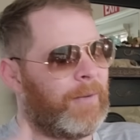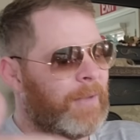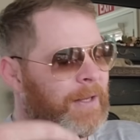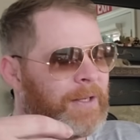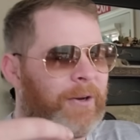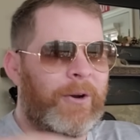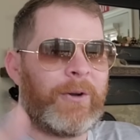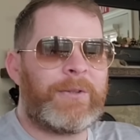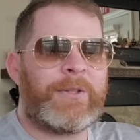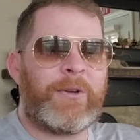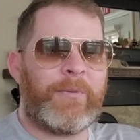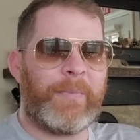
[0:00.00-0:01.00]
isn't
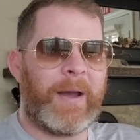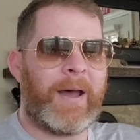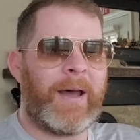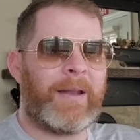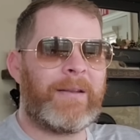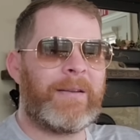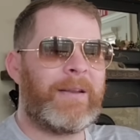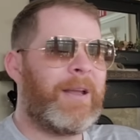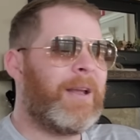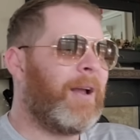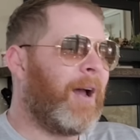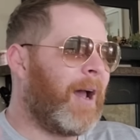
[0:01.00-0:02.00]
hurt too bad.
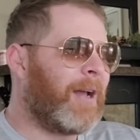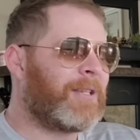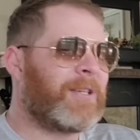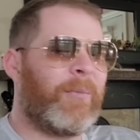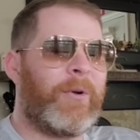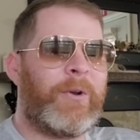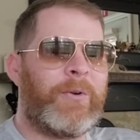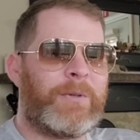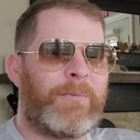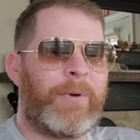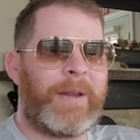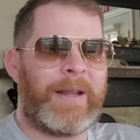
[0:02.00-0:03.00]
As someone who's
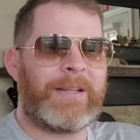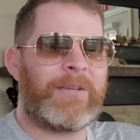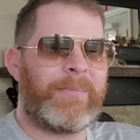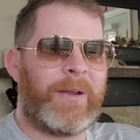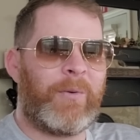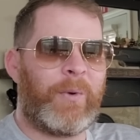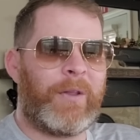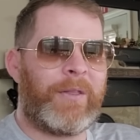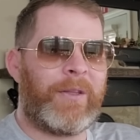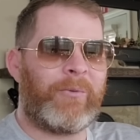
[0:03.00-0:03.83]
pretty intimate with